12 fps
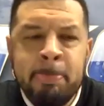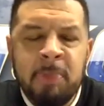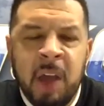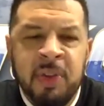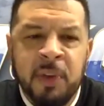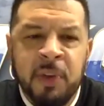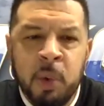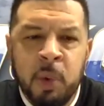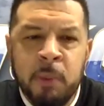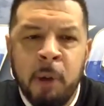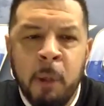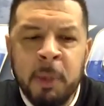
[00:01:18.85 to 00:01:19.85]
I thought there were
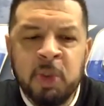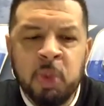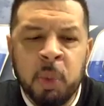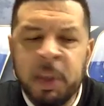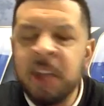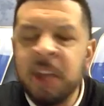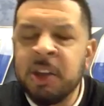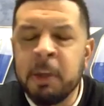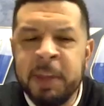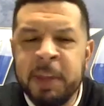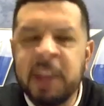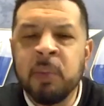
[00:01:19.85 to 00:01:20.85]
moments where we didn't
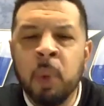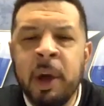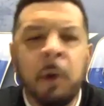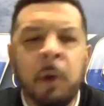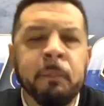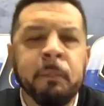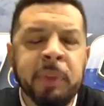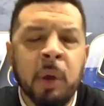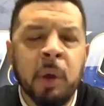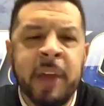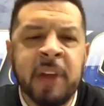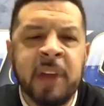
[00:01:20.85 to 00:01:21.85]
compete well
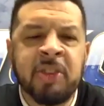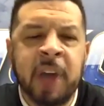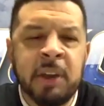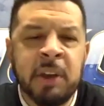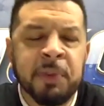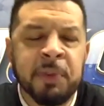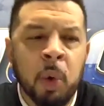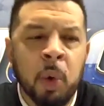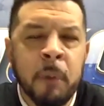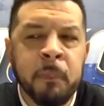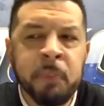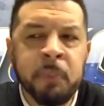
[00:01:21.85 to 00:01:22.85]
on that side of the
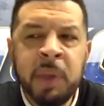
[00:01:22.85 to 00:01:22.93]
floor.